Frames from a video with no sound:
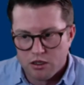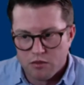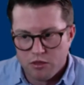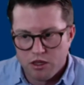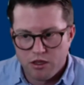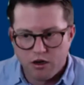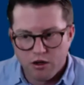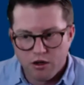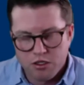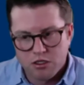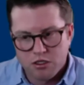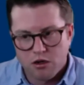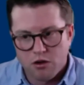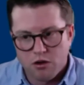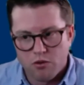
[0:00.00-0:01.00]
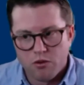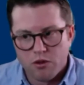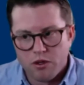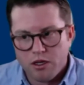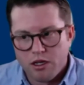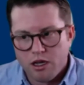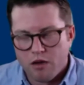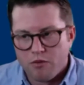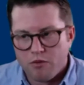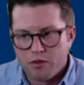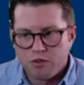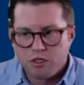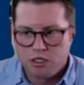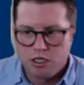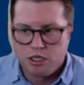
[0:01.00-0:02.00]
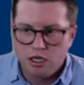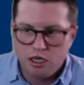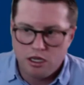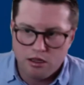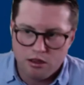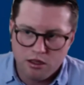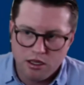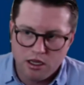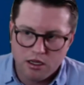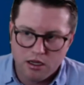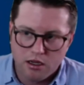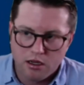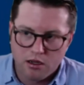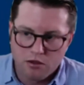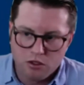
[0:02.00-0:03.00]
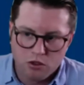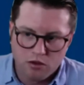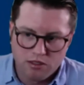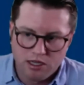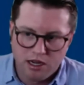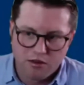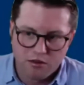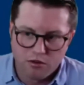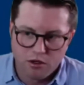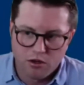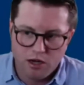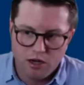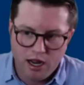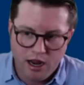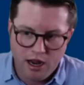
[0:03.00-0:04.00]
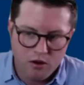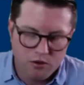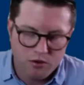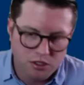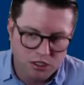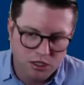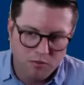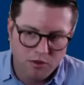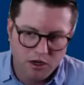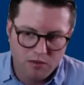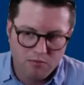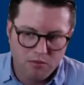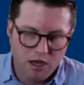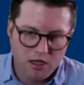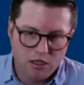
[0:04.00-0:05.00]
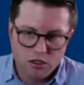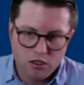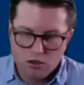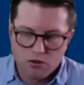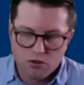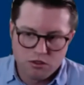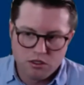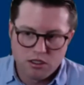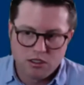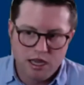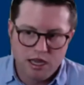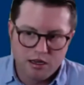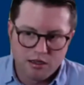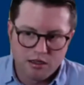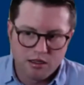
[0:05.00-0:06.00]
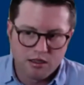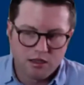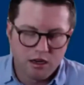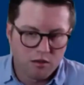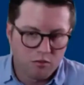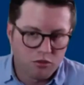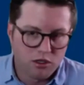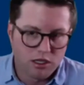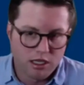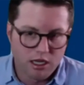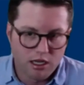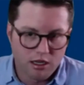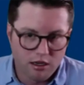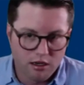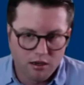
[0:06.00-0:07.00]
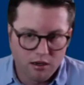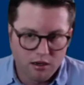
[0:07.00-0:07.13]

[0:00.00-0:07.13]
that also help them see and think sort of down the road how somebody might use the data that they are putting in